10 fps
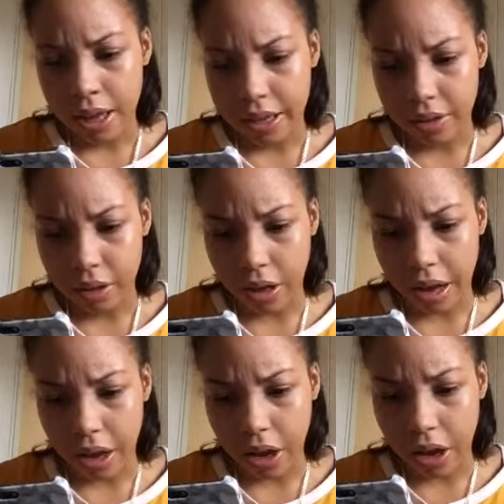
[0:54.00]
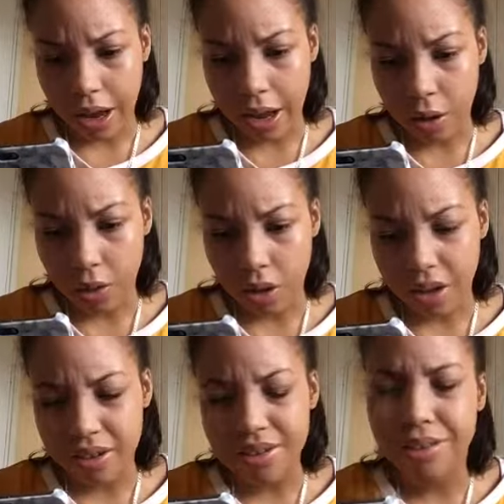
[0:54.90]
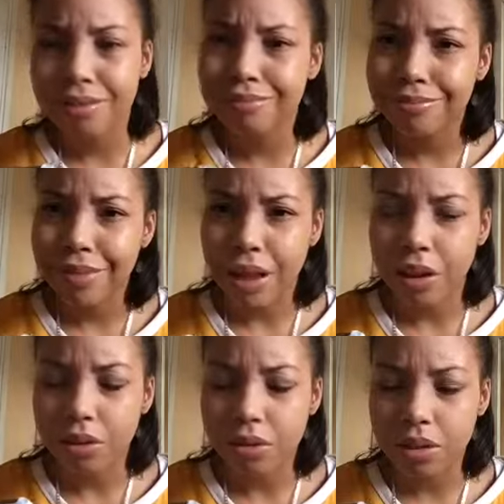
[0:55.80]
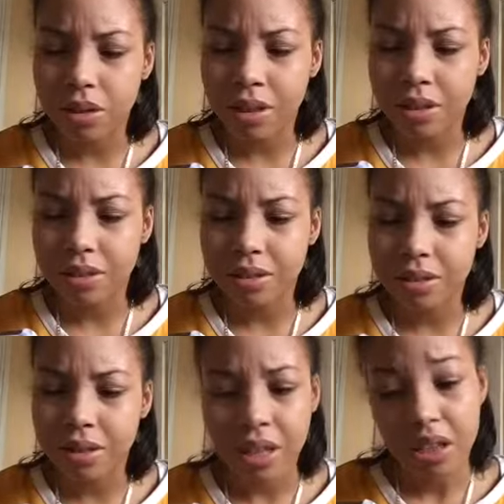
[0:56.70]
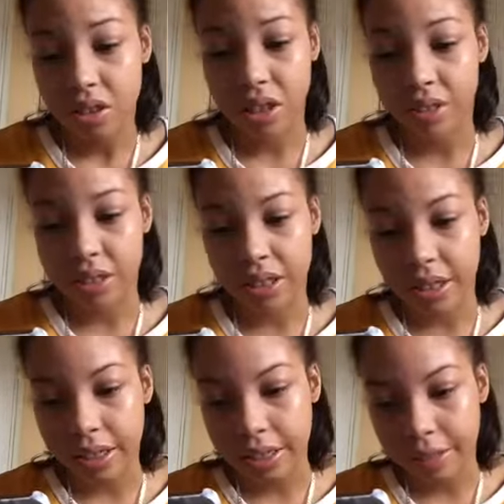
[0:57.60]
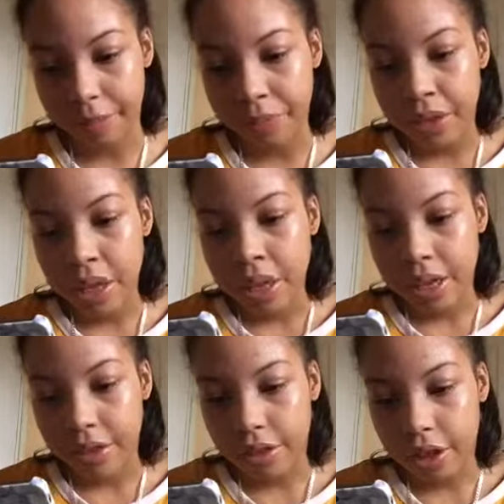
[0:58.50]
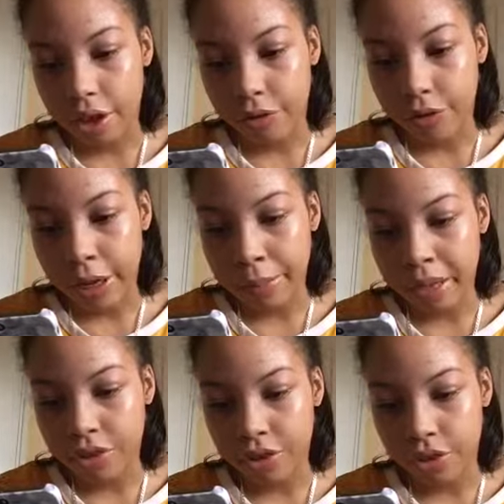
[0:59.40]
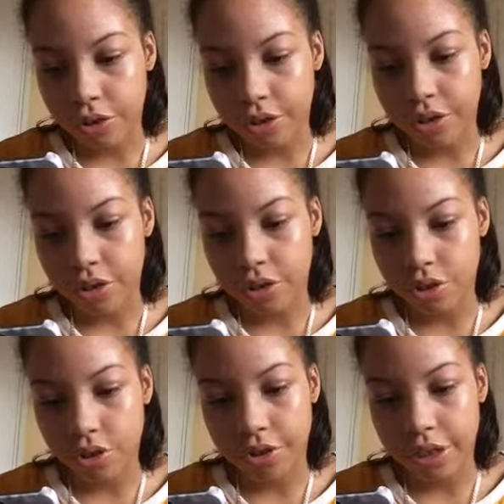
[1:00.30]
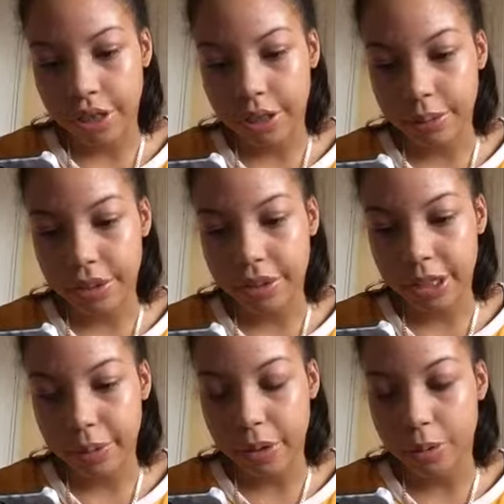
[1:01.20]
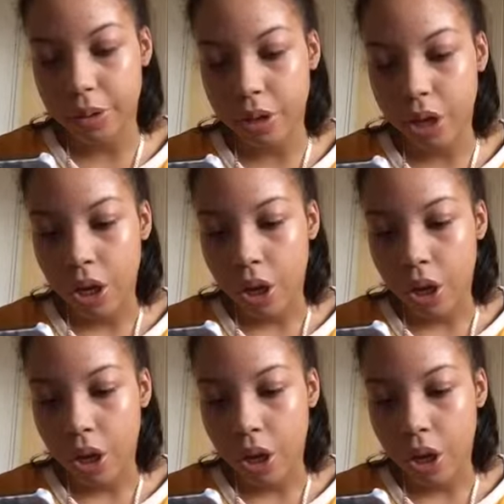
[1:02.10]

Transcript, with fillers: and the outcut outcut don't know how to say that in in the reimagined origin story Sabrina Spellman